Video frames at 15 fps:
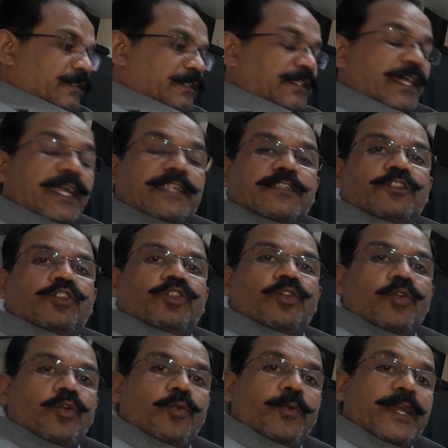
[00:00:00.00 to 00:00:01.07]
that no
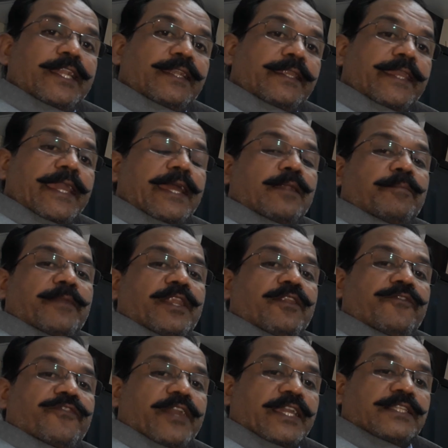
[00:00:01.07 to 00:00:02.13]
one can
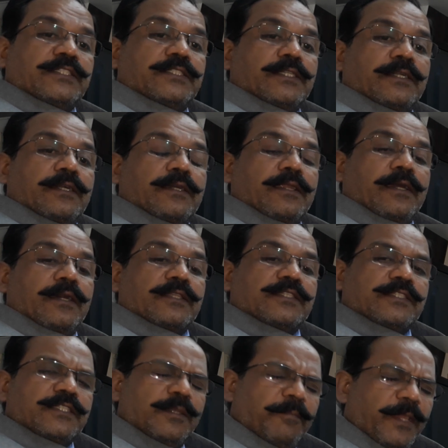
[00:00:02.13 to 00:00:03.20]
manufacture a
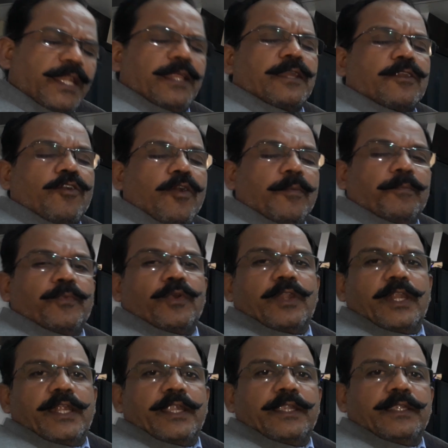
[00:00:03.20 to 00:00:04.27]
similar
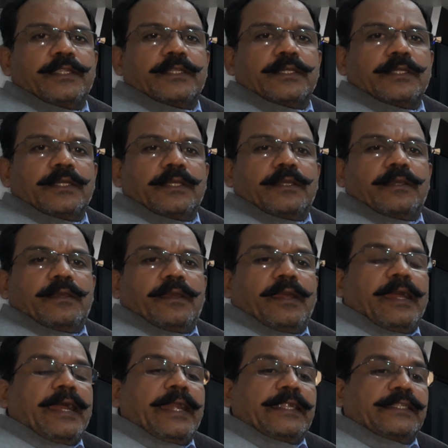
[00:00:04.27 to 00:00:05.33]
component
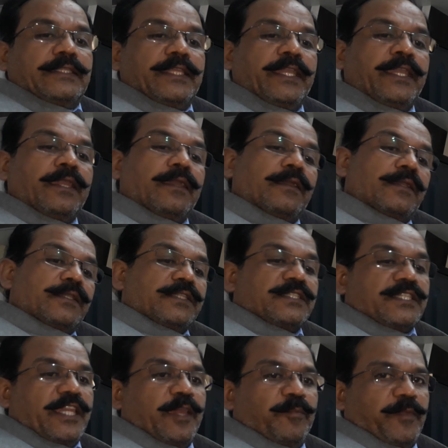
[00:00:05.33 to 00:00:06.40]
at the
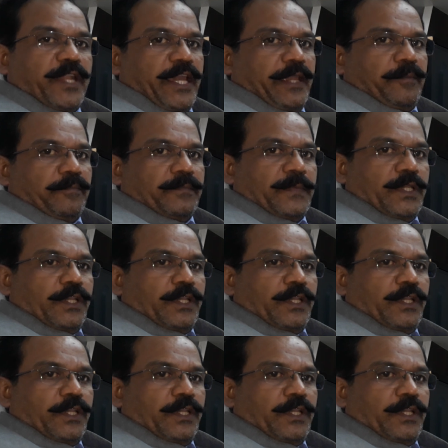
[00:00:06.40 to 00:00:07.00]
same time.